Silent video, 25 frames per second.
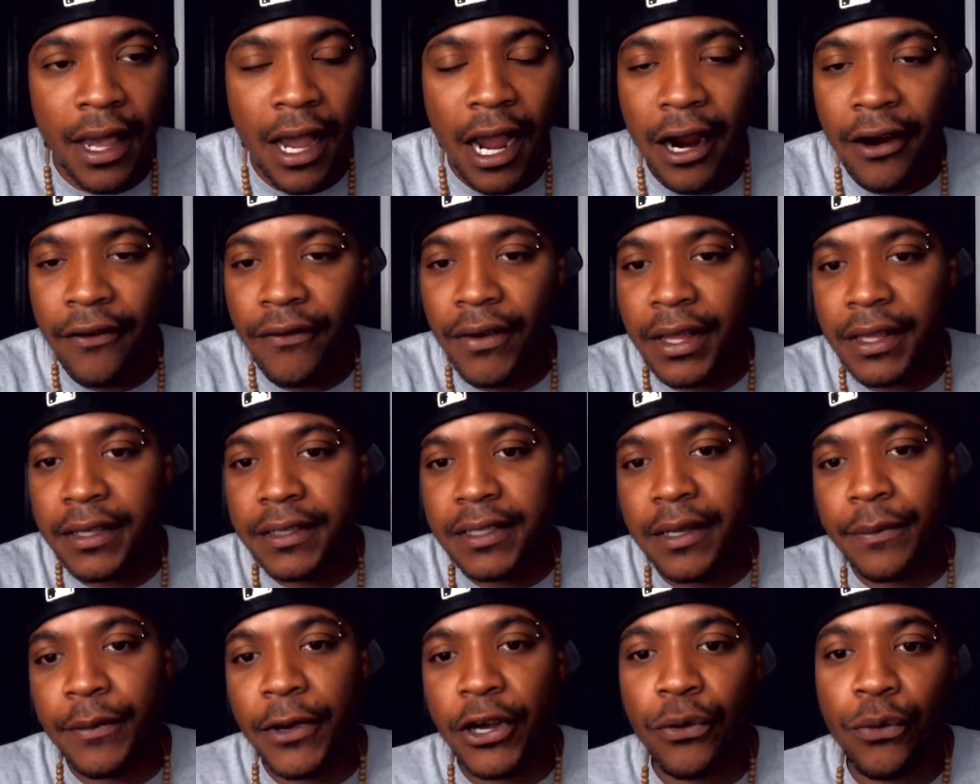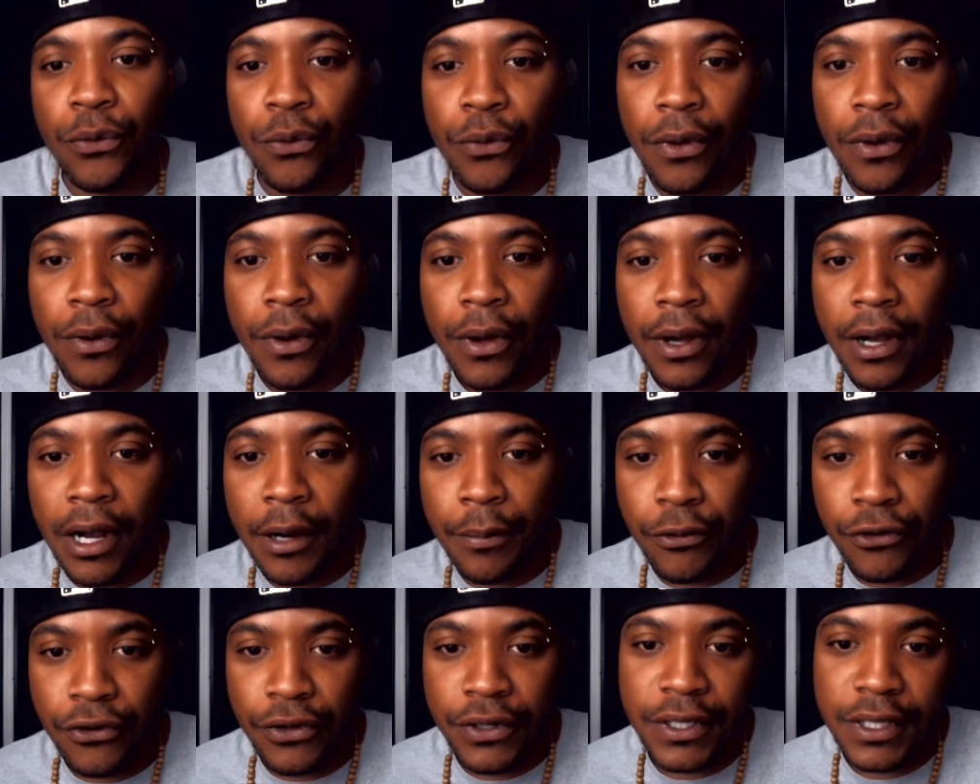I'd rather someone who
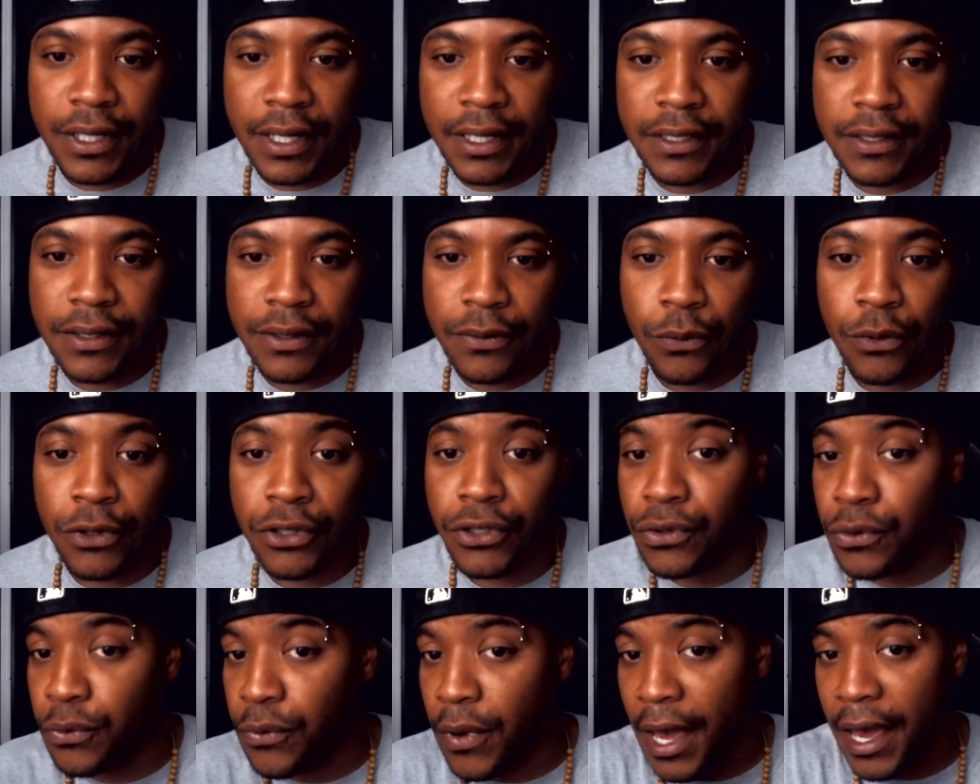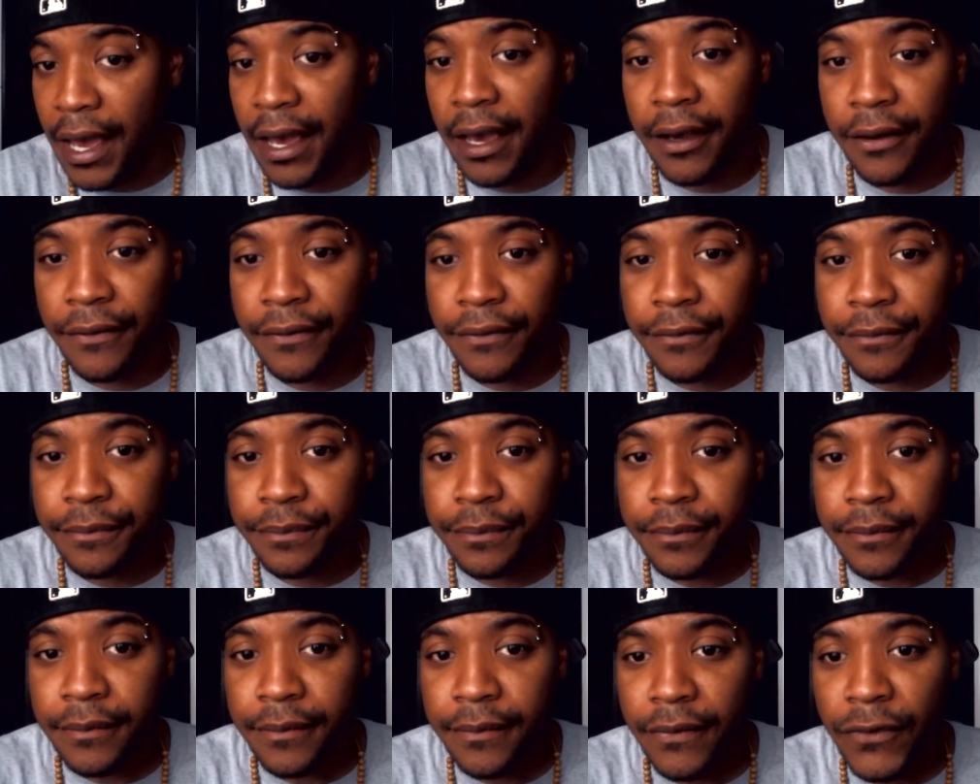appreciates what you have
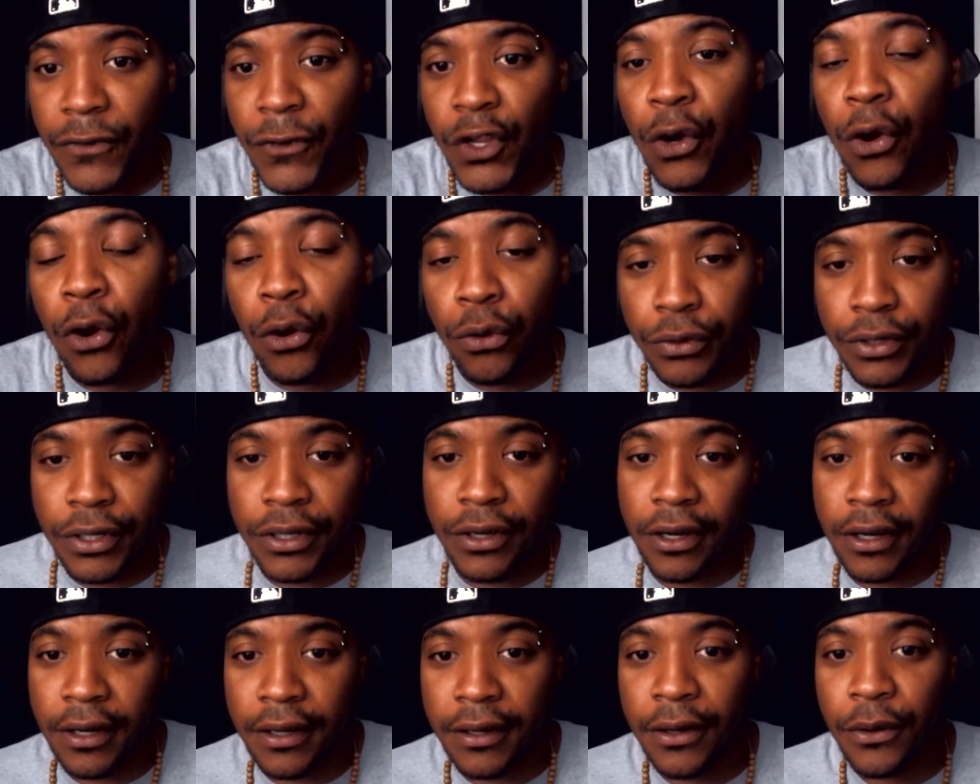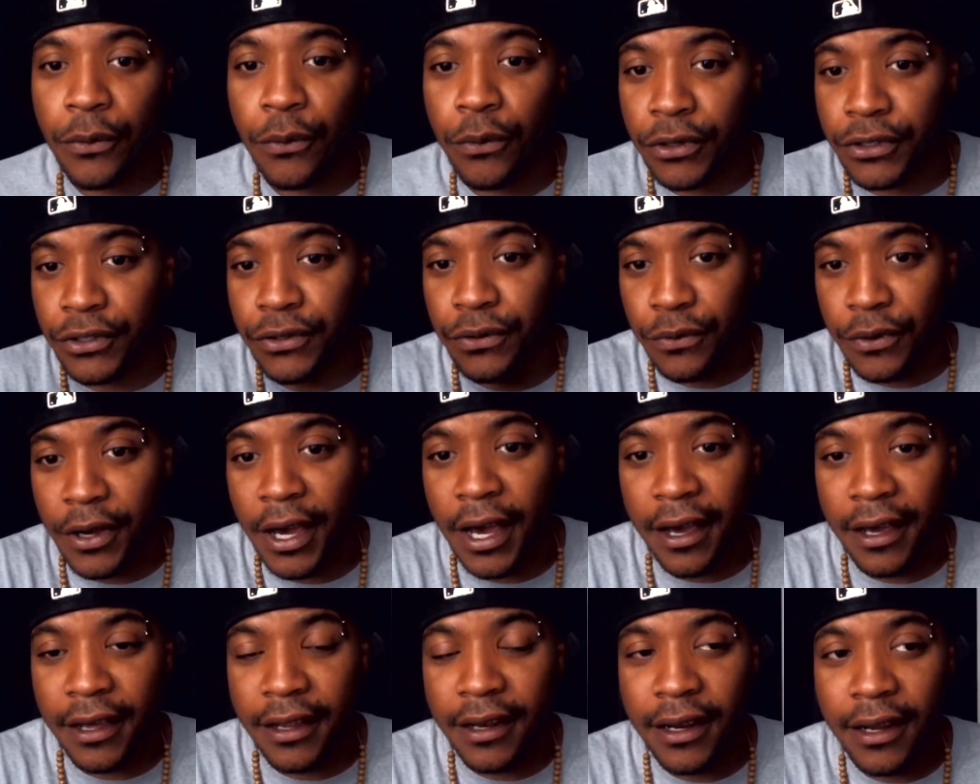holding on what you
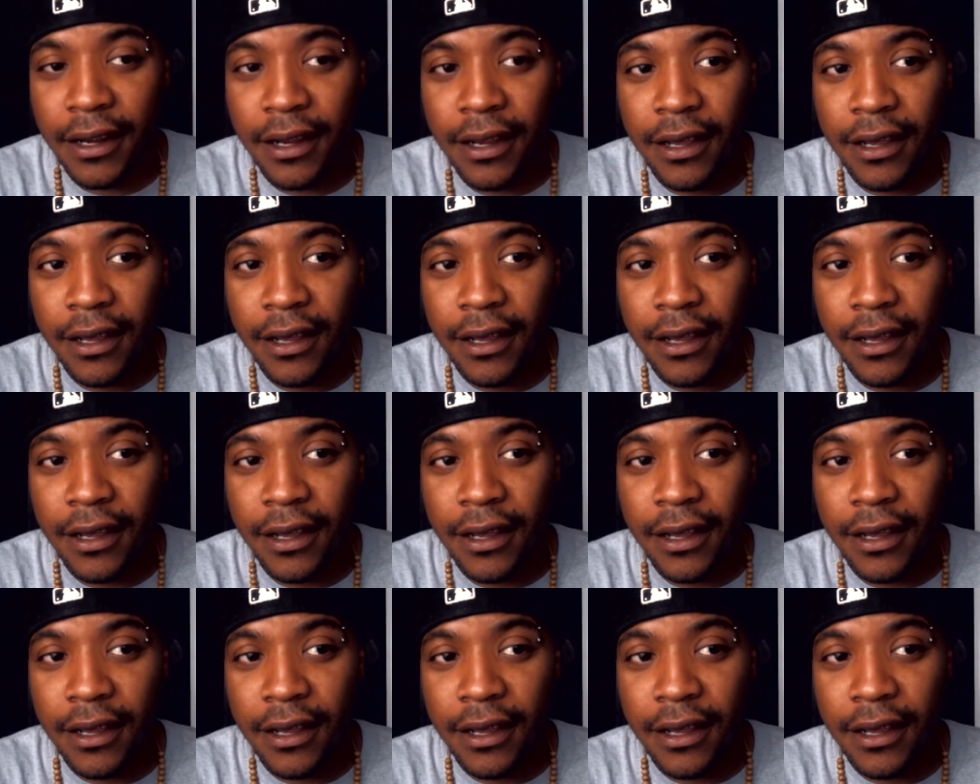got